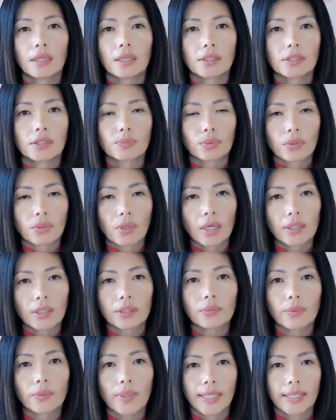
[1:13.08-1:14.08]
This
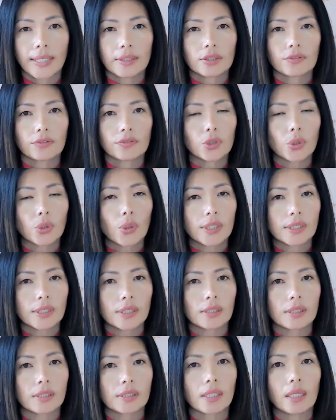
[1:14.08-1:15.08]
broader range of
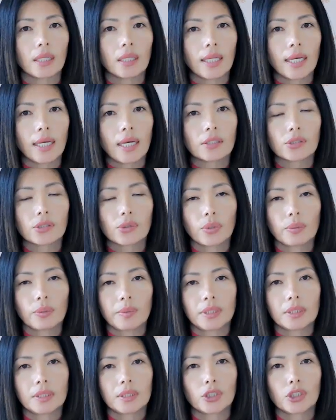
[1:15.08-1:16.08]
choices allows
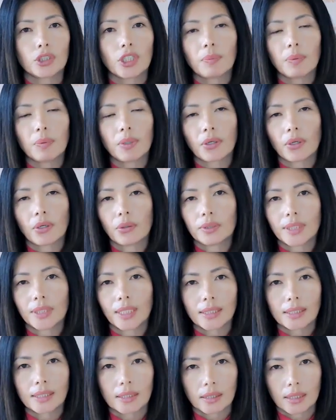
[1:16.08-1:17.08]
women to shape their own
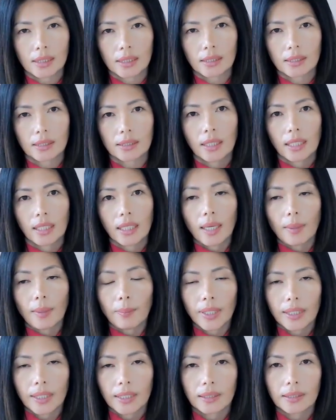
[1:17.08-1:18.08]
destinies,
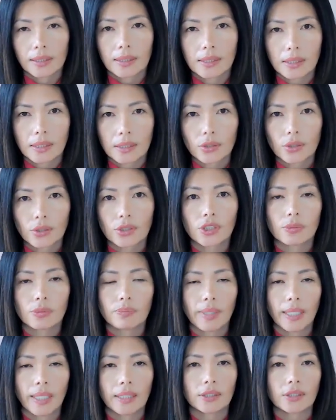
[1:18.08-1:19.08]
making decisions
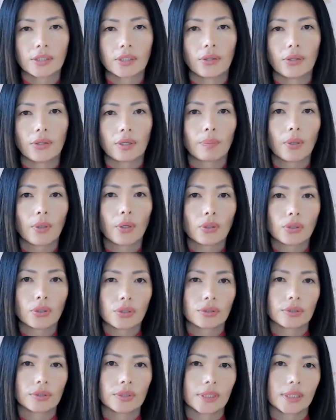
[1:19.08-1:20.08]
based on their
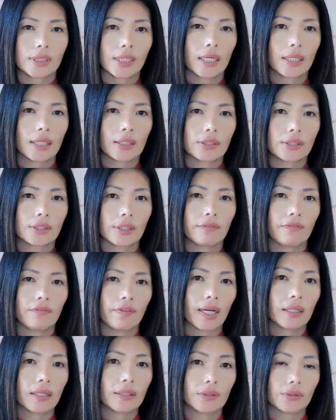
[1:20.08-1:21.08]
personal desires and
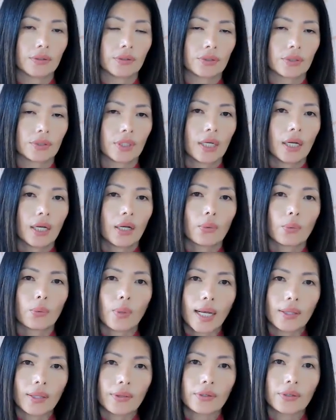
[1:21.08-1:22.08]
values,
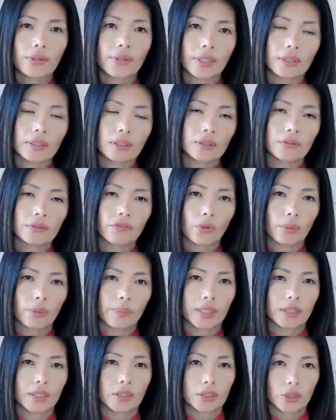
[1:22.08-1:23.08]
rather than
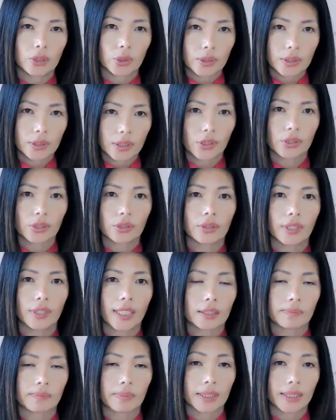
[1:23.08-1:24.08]
conforming to traditional
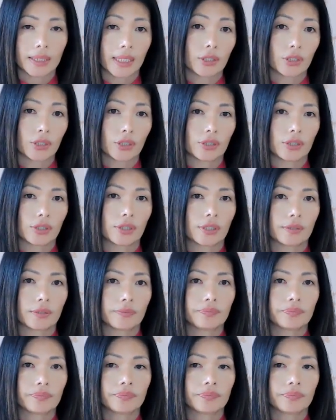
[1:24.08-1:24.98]
expectations.